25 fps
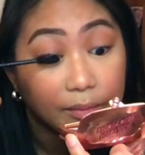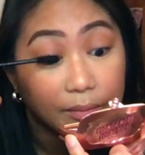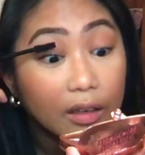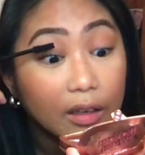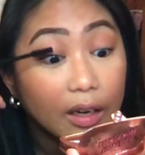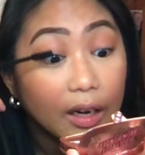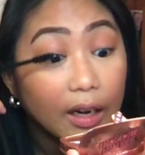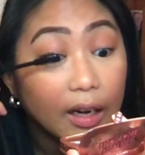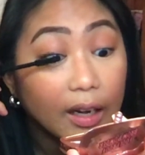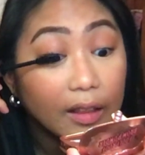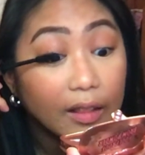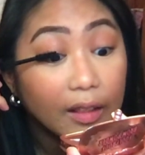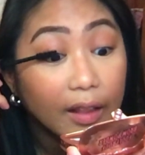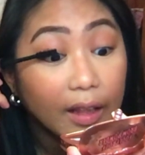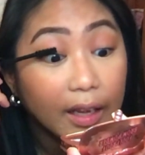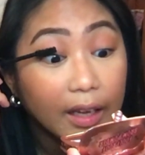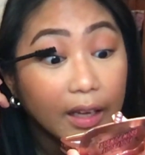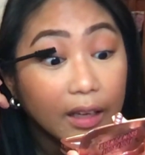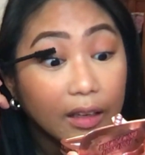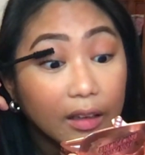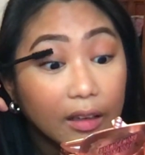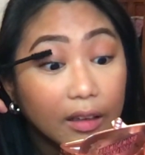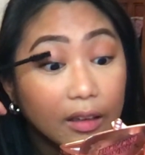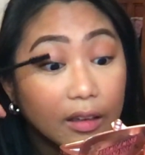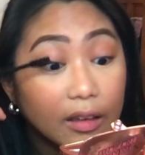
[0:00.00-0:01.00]
I
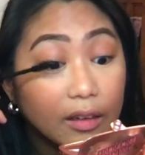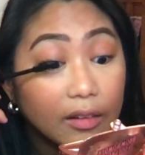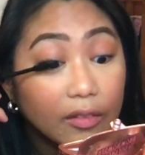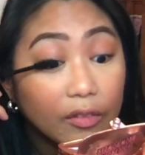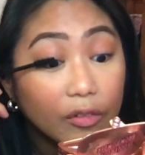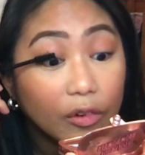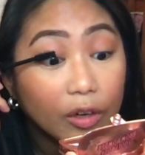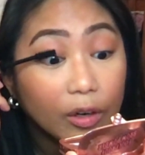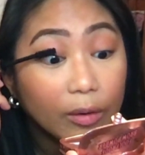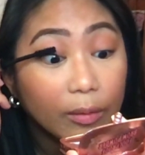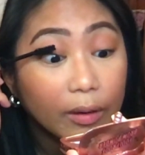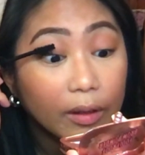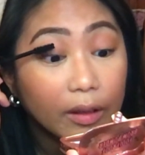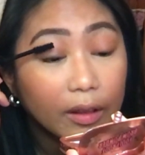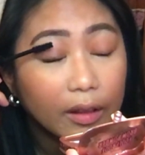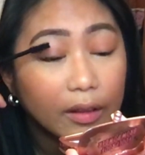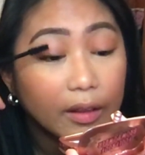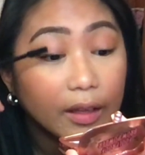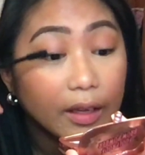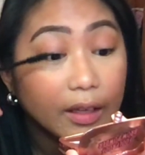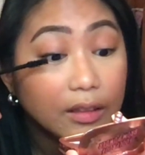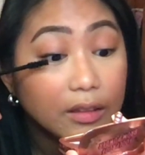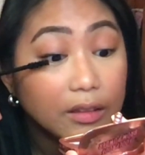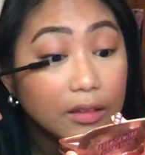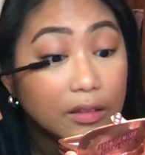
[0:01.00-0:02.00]
like a formula
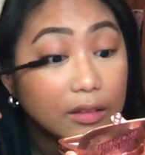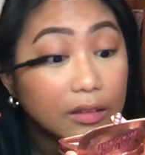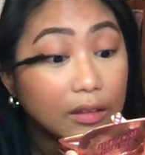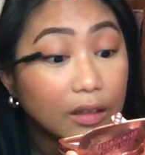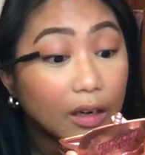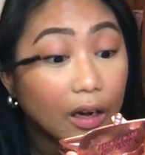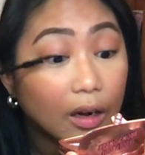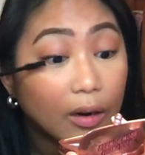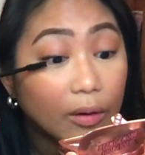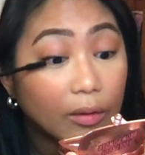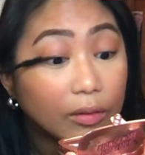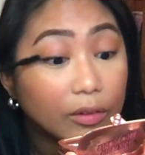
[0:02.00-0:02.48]
that's not